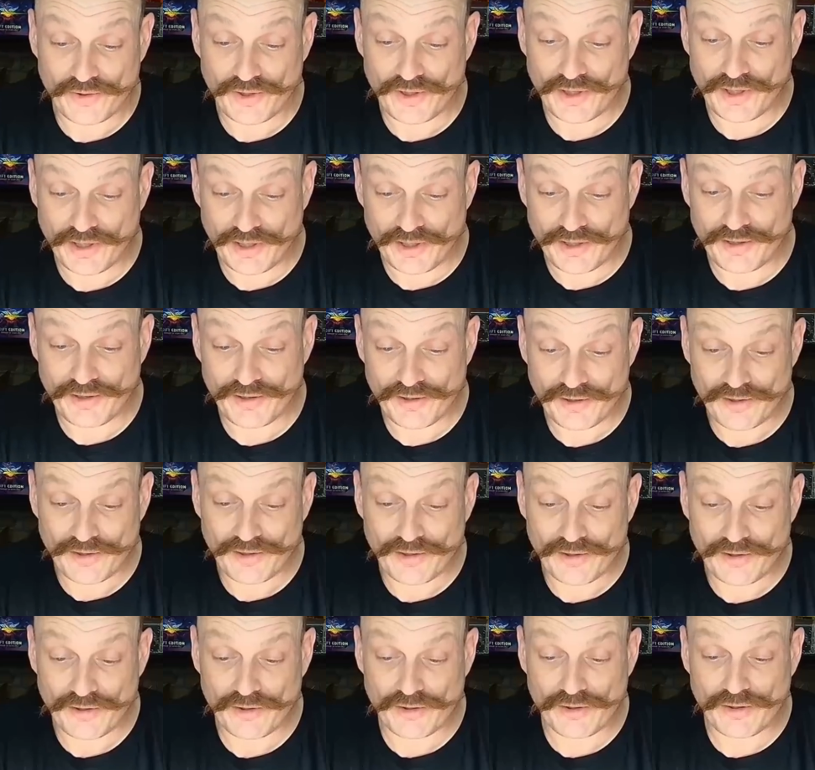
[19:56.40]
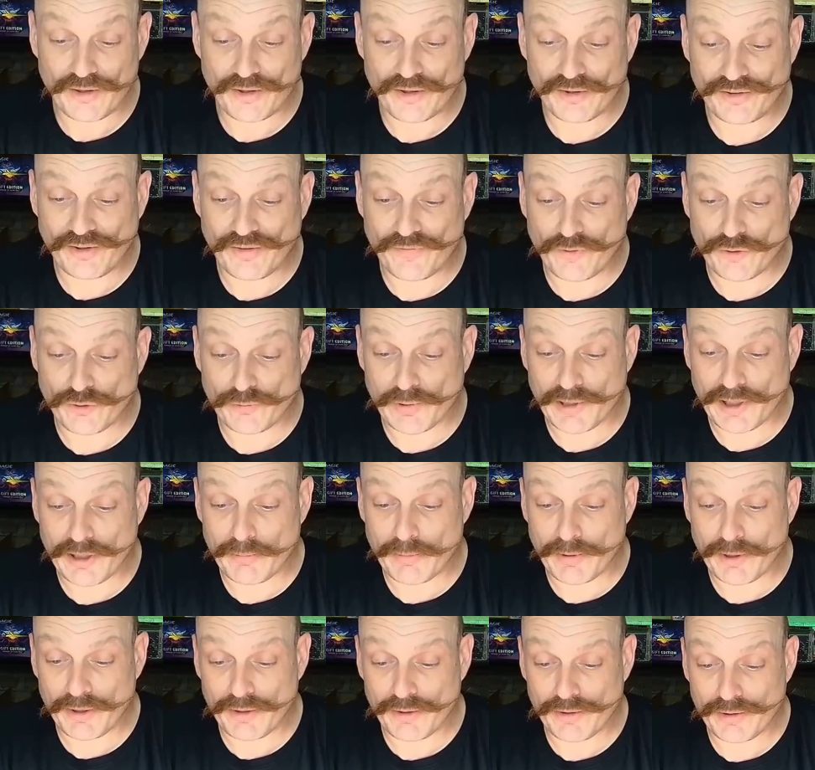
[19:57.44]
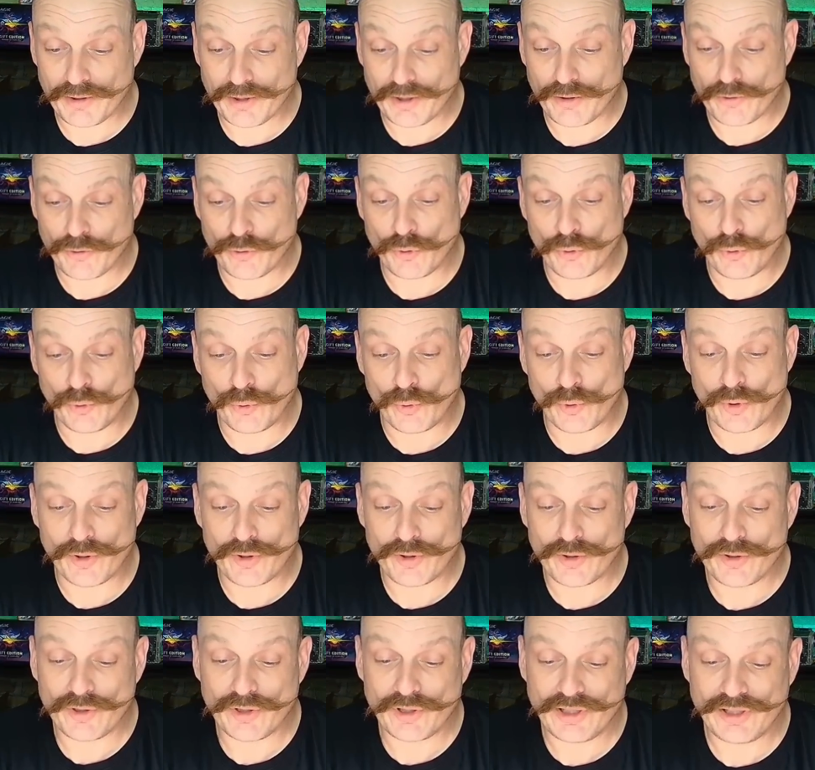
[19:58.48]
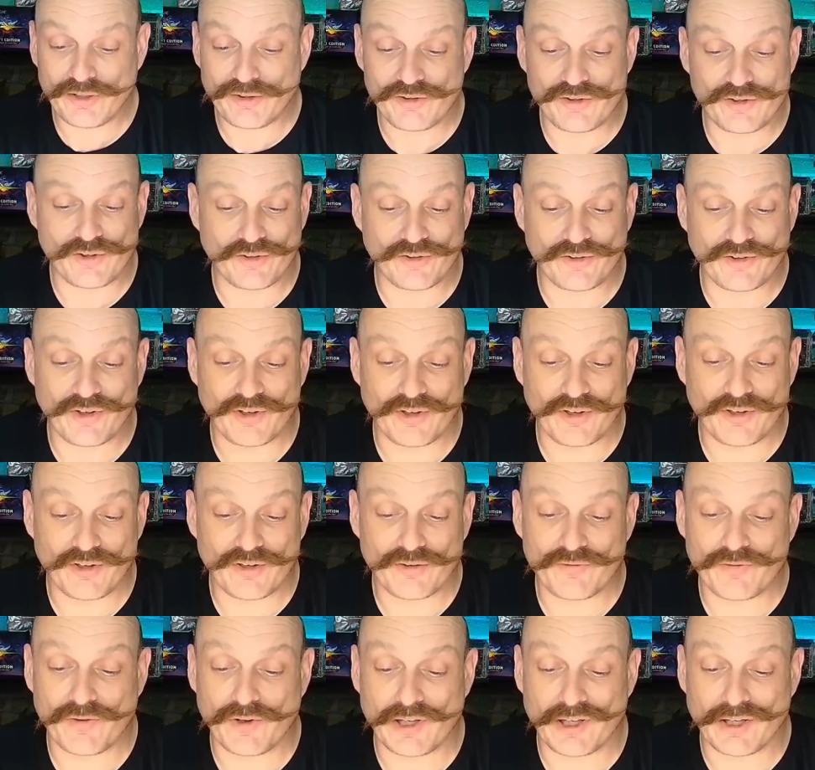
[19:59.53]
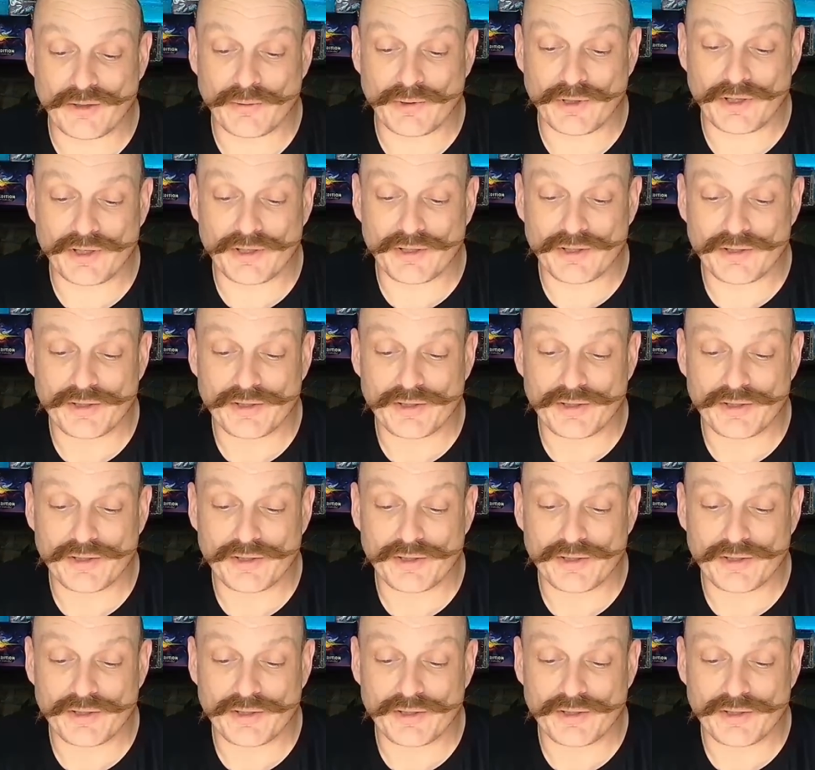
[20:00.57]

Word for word: Yeah. Uh, is that first player bird? No, he's just a follower.